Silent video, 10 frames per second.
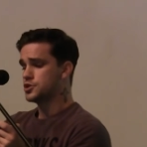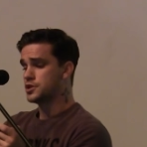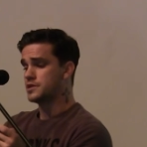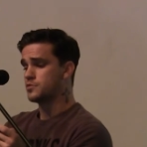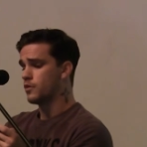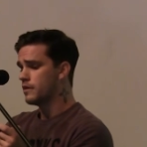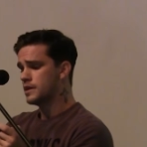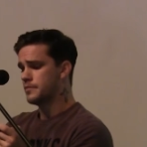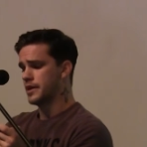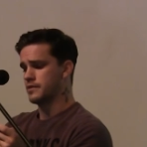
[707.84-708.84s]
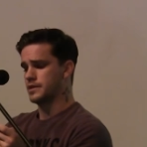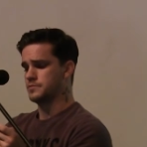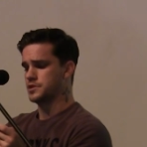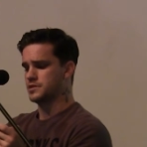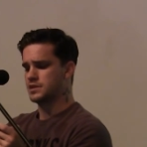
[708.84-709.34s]
She's worried about
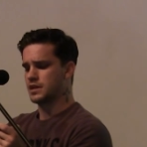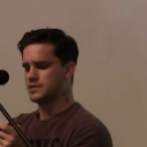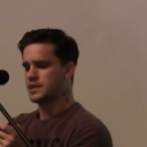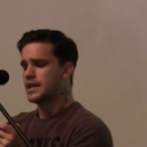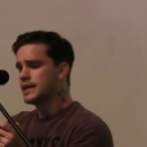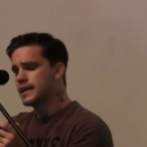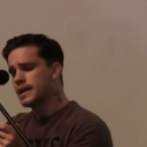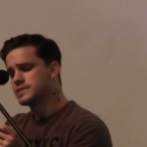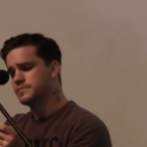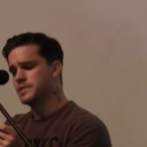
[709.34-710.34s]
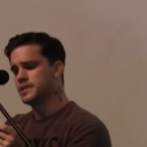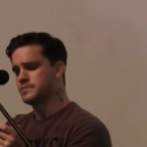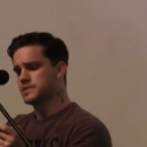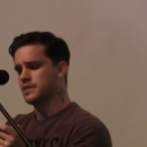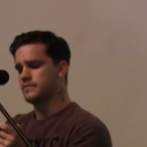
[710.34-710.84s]
him, she says. He hasn't been
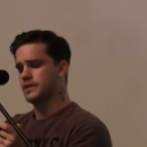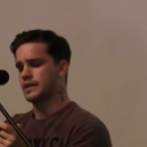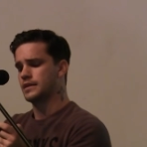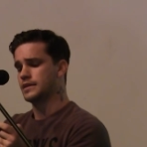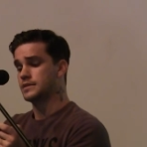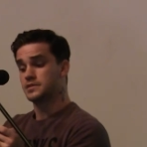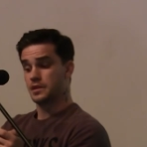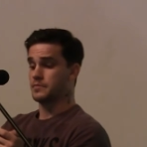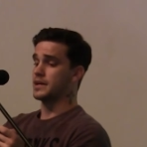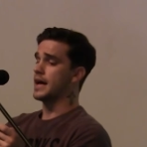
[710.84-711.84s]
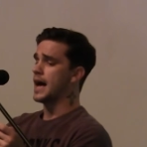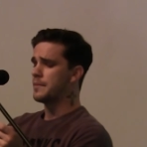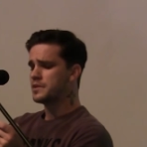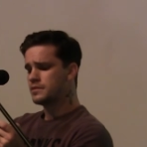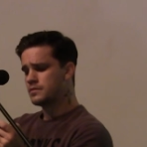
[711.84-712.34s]
himself lately. Did something
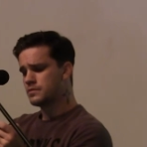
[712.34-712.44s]
happen?